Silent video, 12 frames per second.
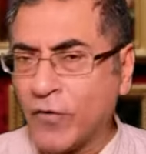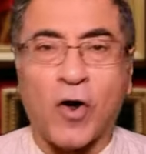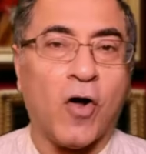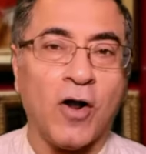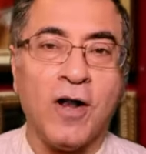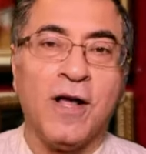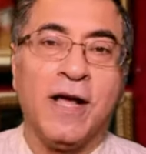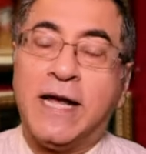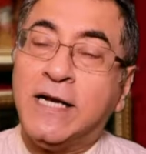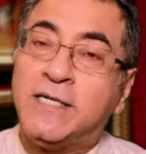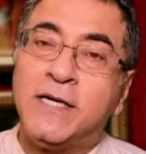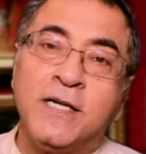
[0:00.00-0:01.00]
Overall,
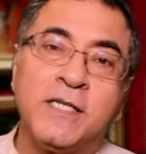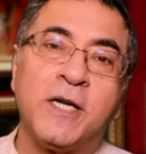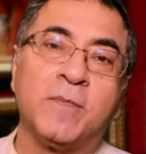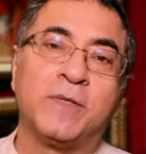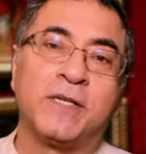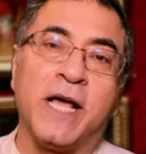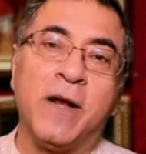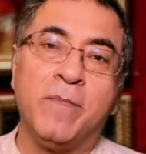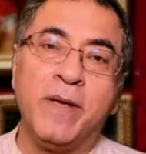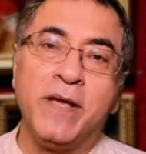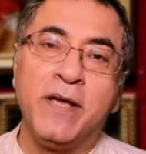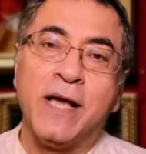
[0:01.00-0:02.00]
internships
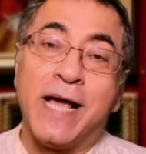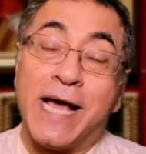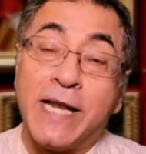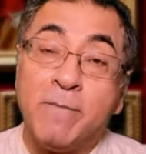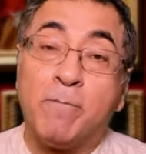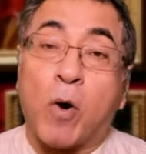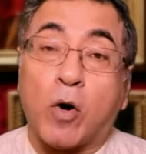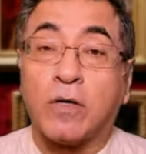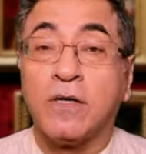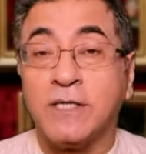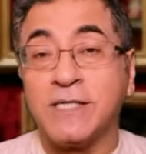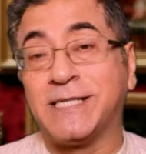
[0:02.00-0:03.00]
can be an
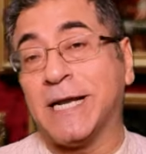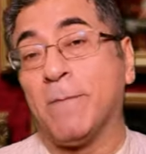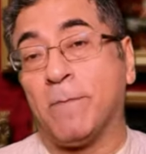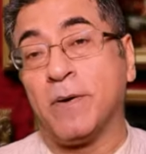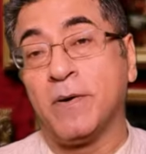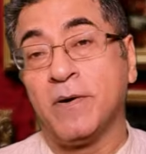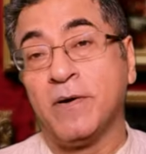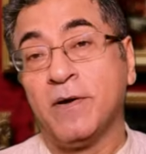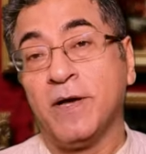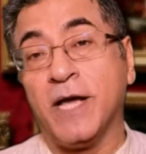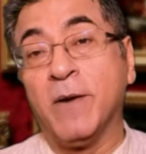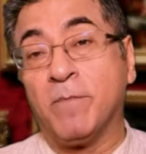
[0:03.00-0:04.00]
important step
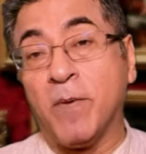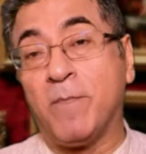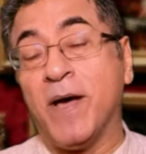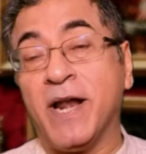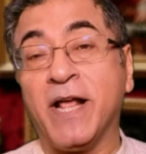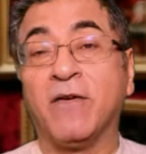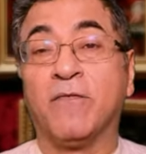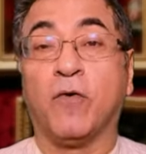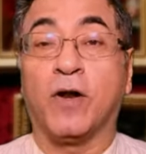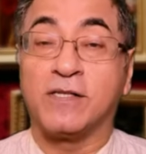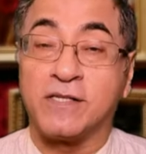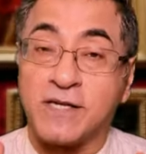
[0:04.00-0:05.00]
in preparing
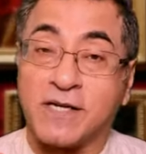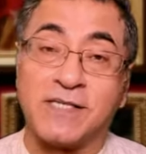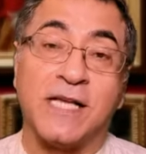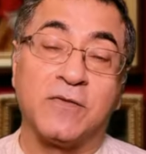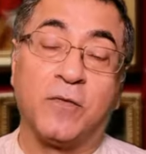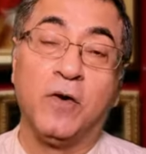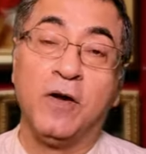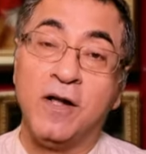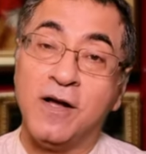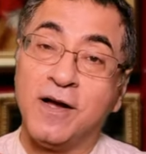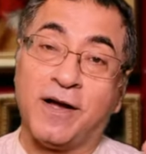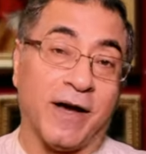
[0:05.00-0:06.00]
for a successful
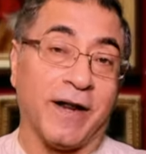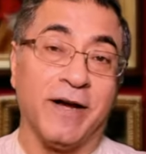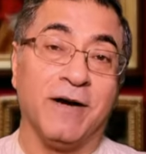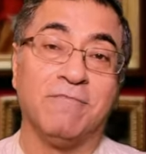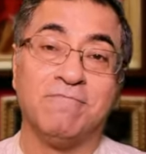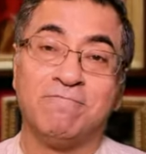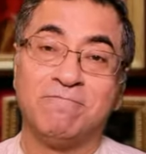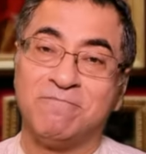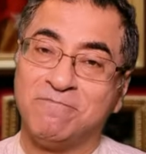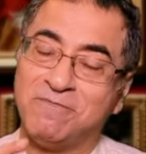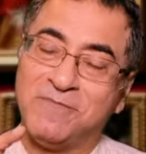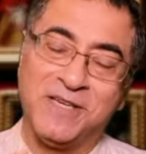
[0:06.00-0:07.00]
career.
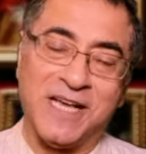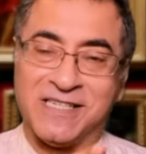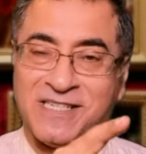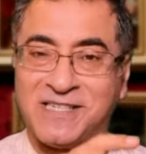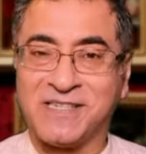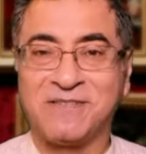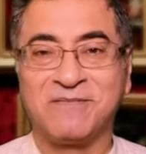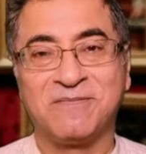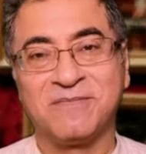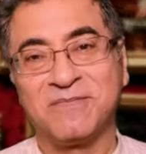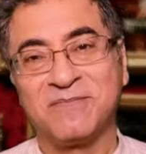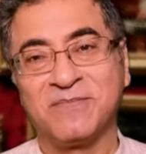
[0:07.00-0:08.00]
Yes.
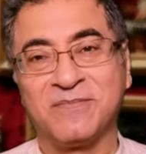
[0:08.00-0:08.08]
